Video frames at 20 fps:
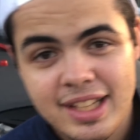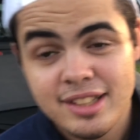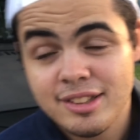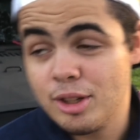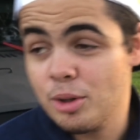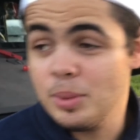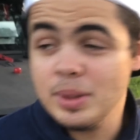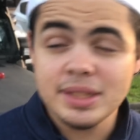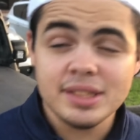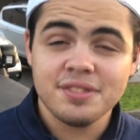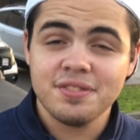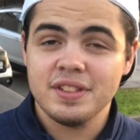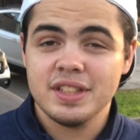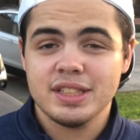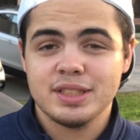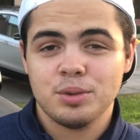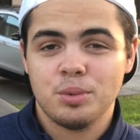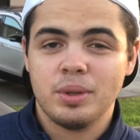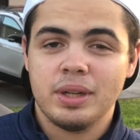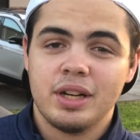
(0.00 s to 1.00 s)
So we just
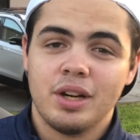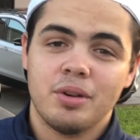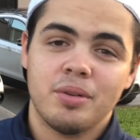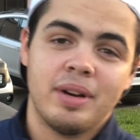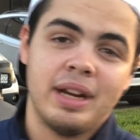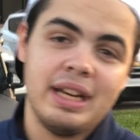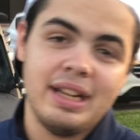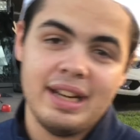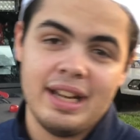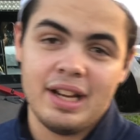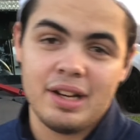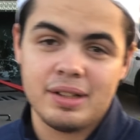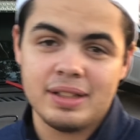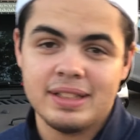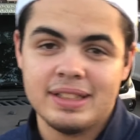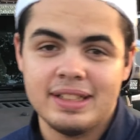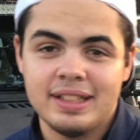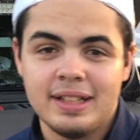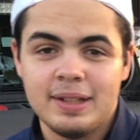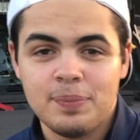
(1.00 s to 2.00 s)
finished the workout right now.
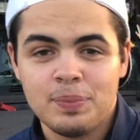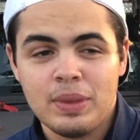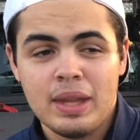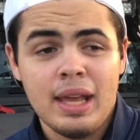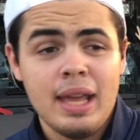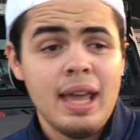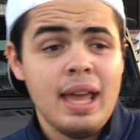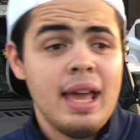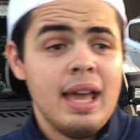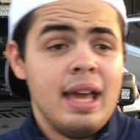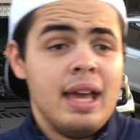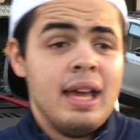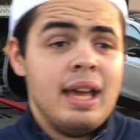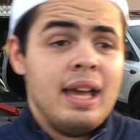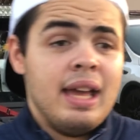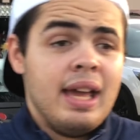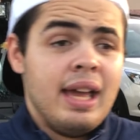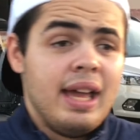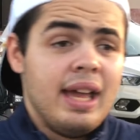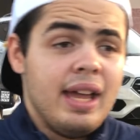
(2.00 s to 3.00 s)

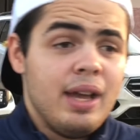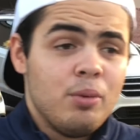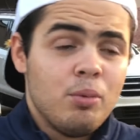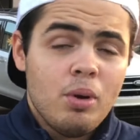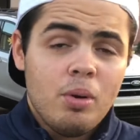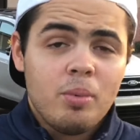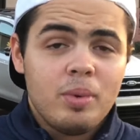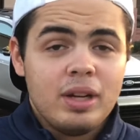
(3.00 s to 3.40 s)
And what